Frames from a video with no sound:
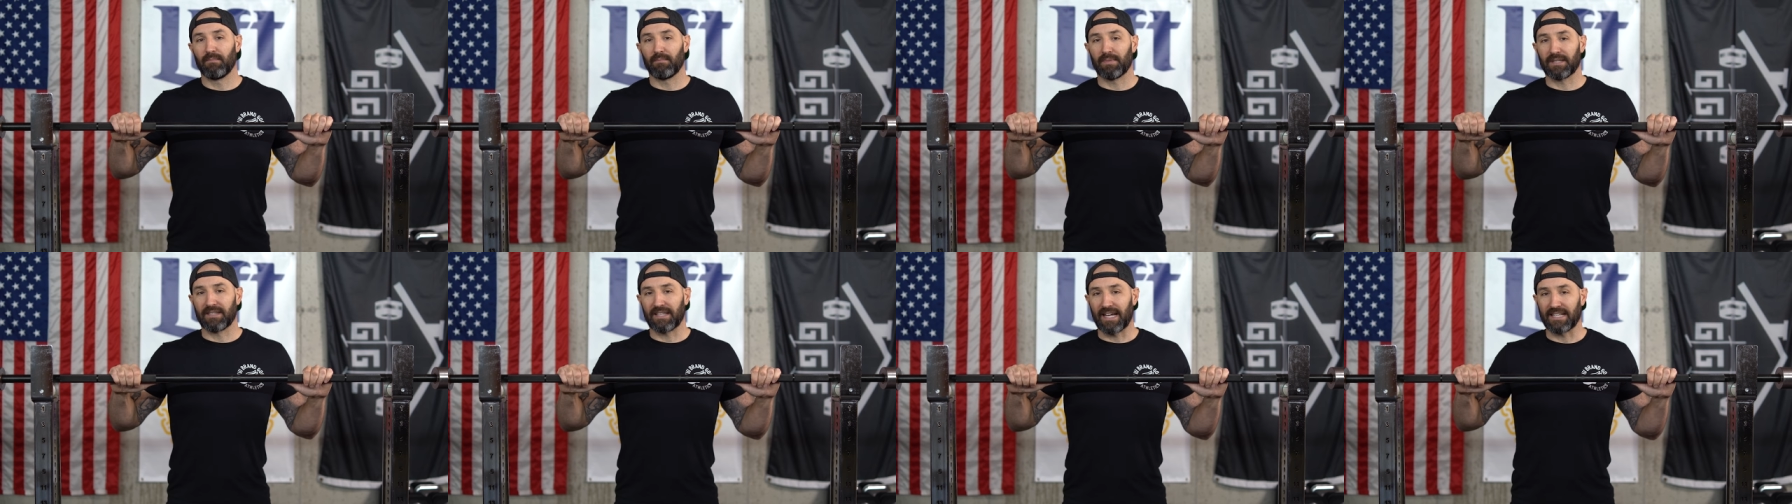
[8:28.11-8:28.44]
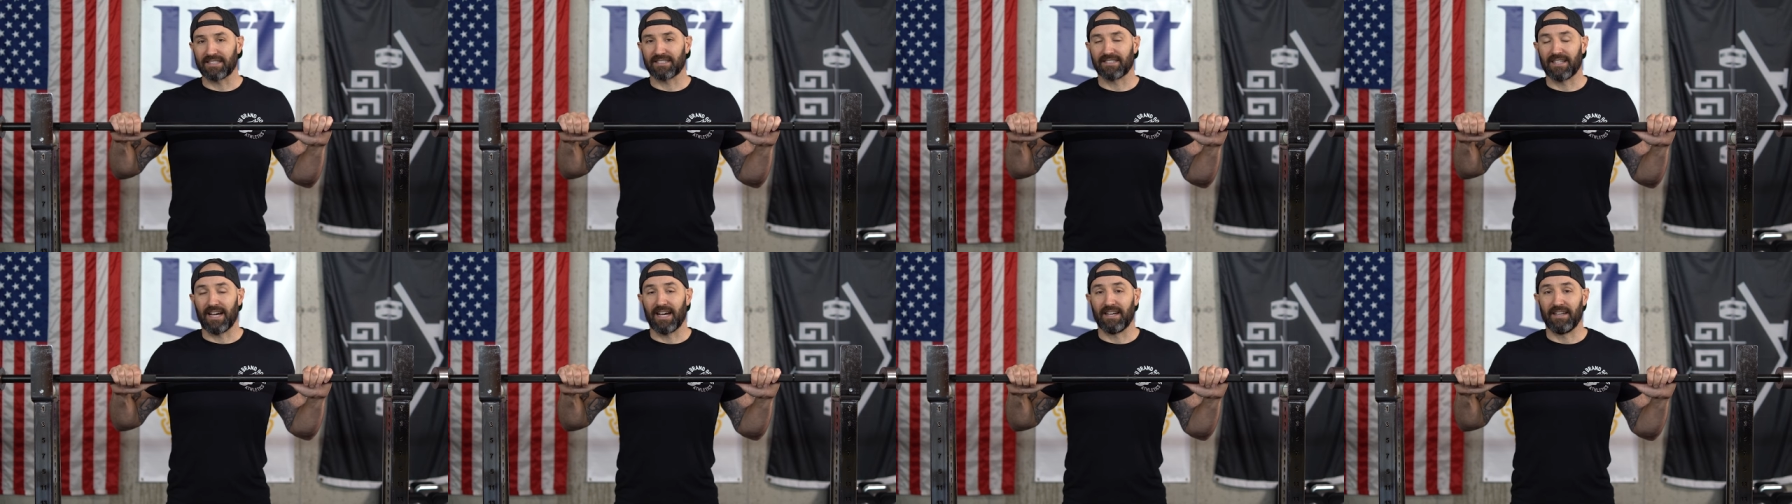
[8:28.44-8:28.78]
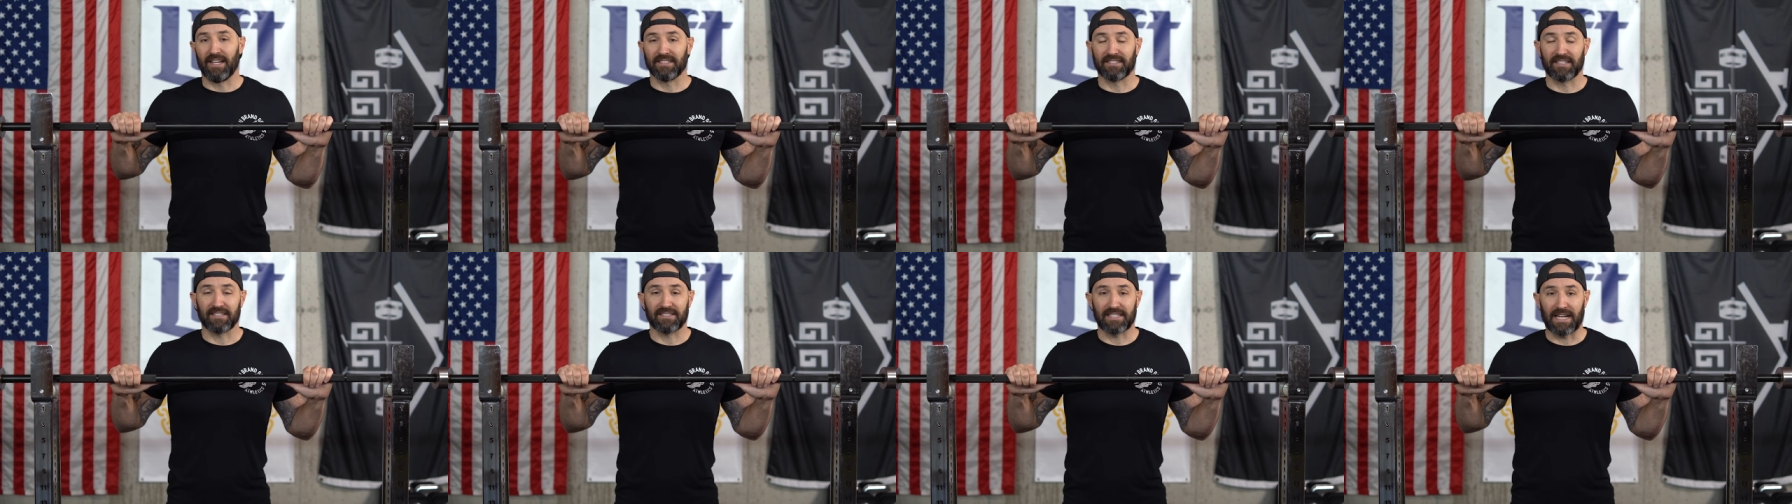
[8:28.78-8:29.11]
but that's not
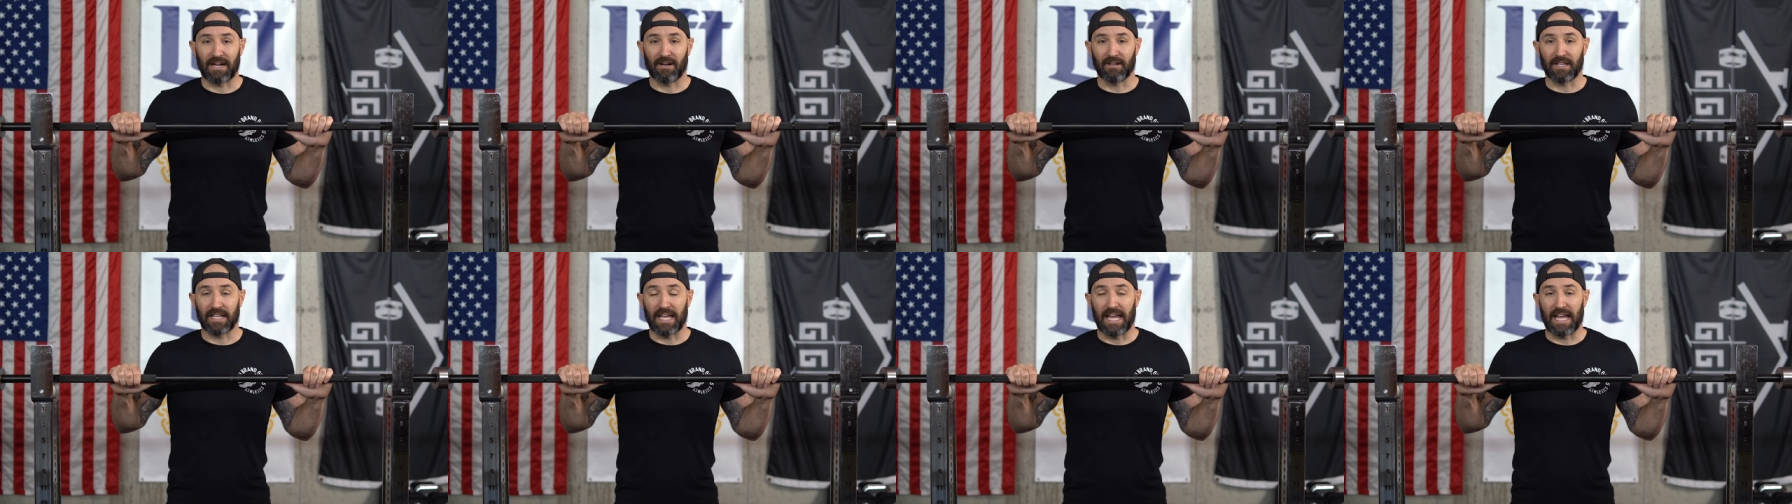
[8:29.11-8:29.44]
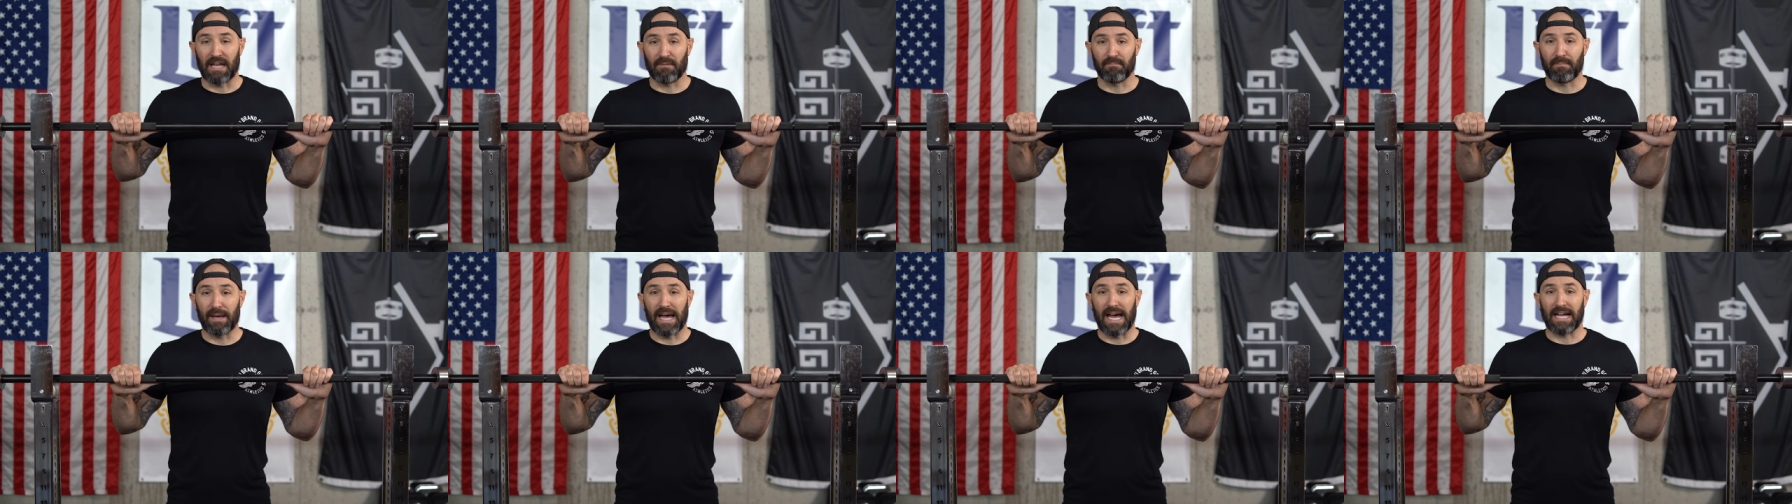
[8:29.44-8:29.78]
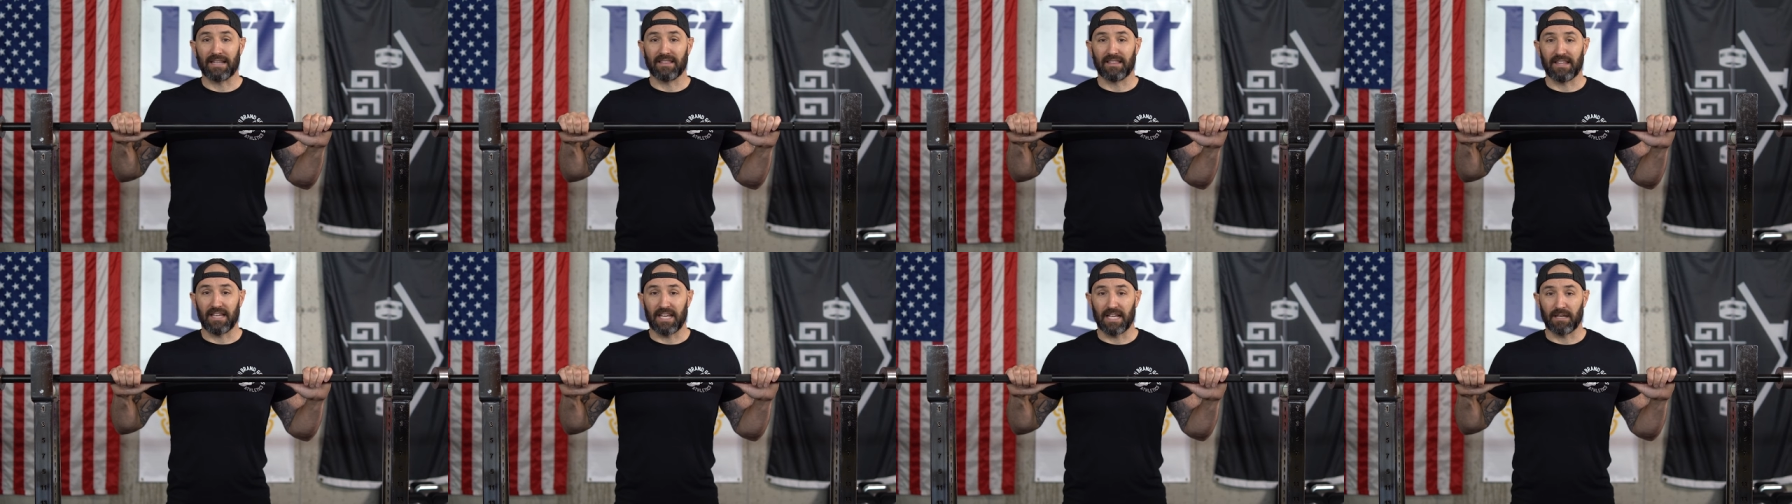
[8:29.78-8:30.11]
necessarily a
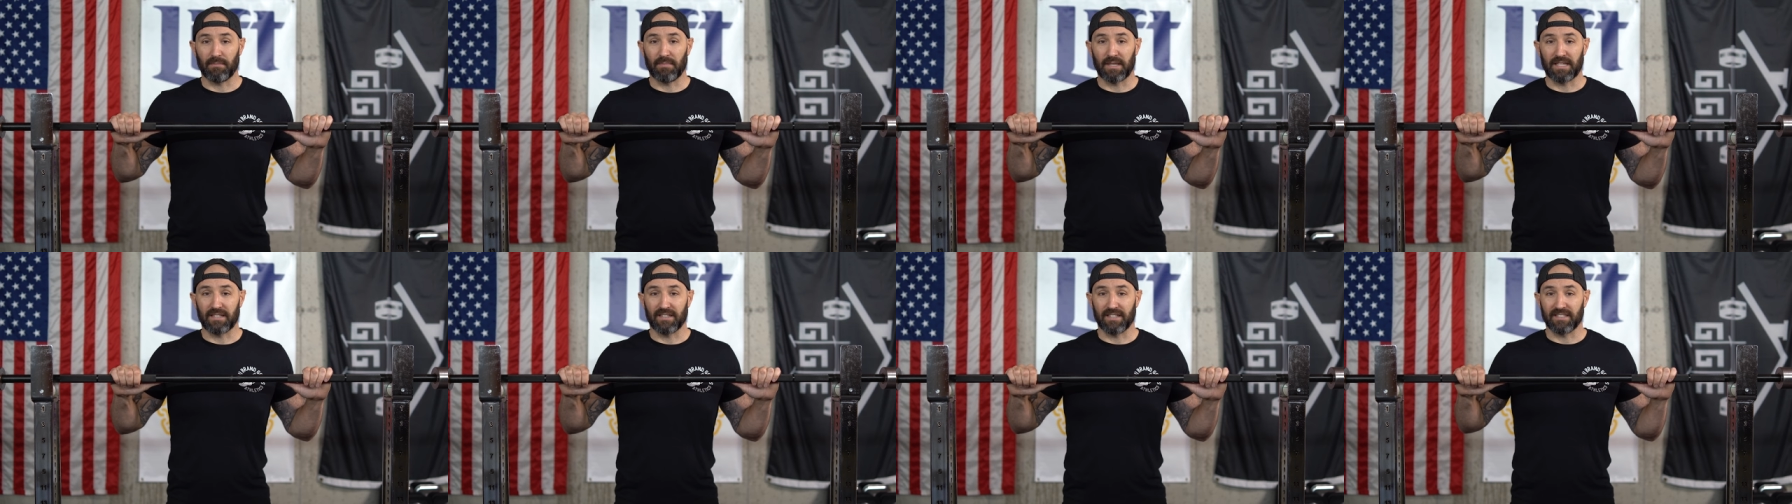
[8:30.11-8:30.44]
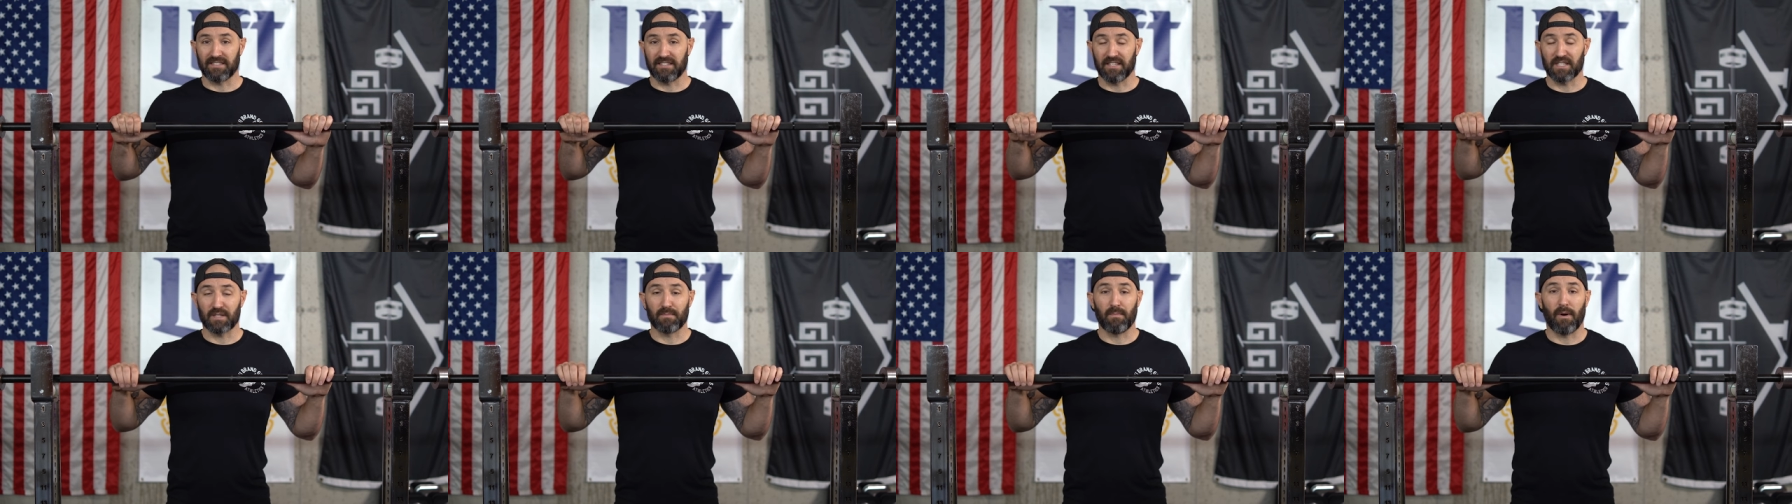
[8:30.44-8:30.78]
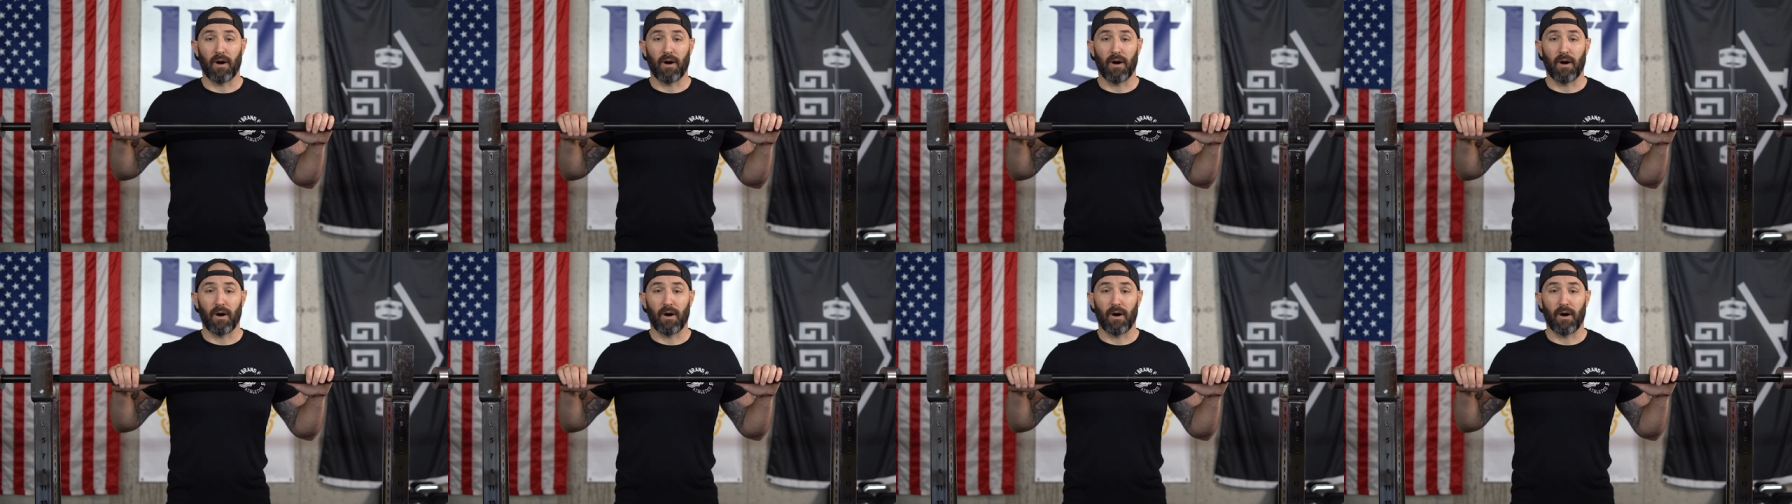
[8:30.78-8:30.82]
bad thing because this